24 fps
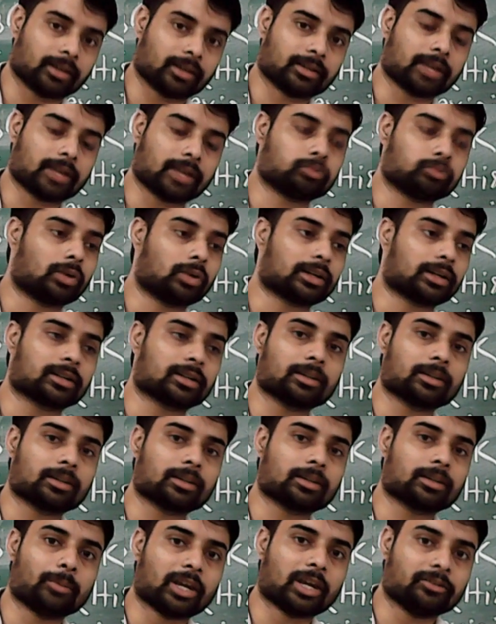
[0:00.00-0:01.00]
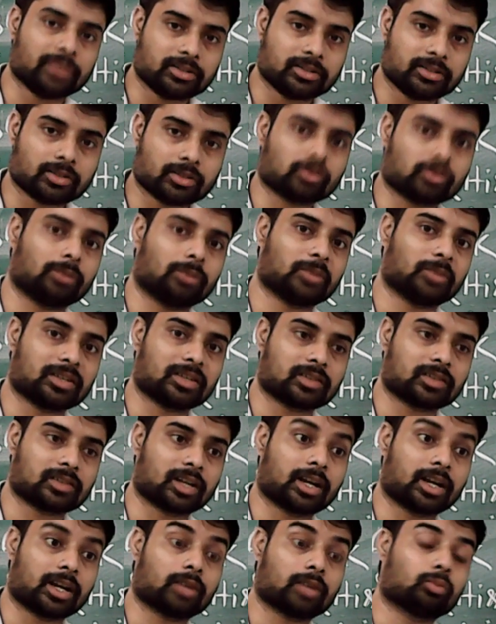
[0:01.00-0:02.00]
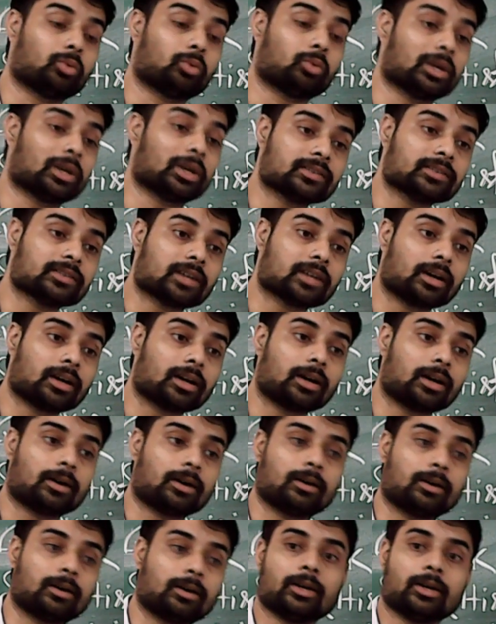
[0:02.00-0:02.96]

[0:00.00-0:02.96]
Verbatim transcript: that what are the main features of the state, what is the